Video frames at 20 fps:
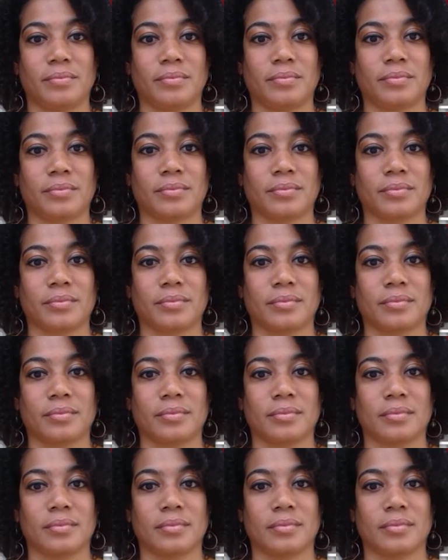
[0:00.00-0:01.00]

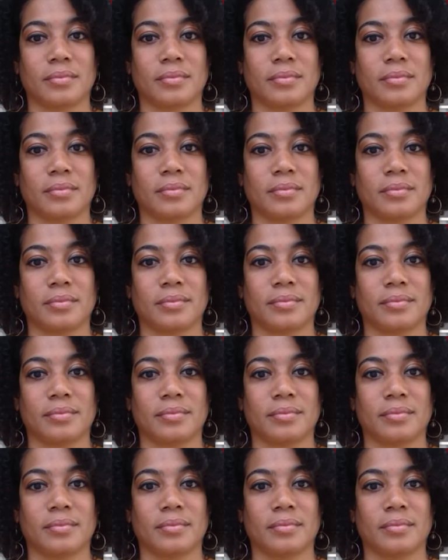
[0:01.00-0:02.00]

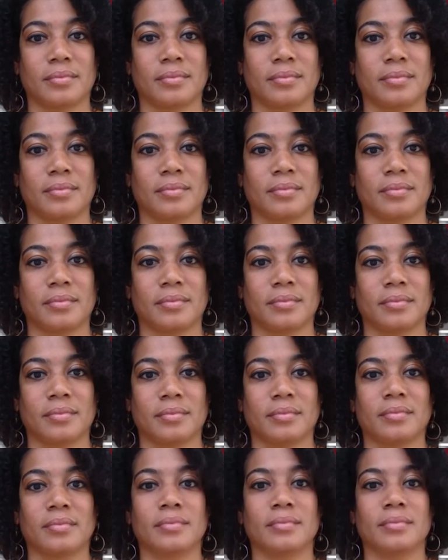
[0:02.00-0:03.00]

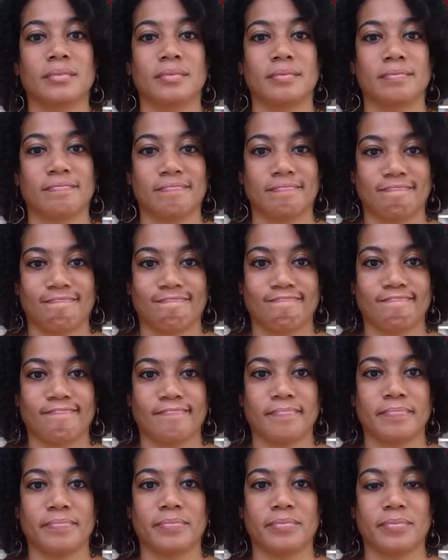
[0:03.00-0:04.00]

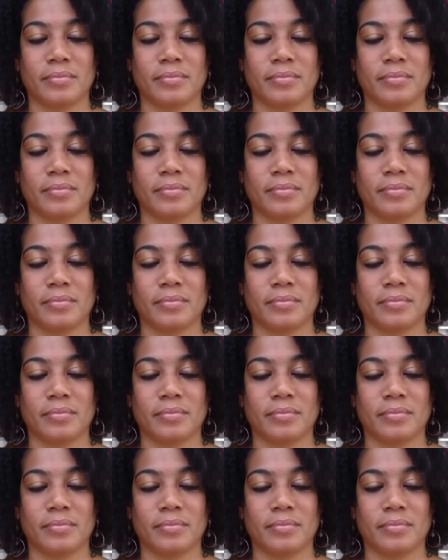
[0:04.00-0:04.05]
No words are spoken by the person on screen.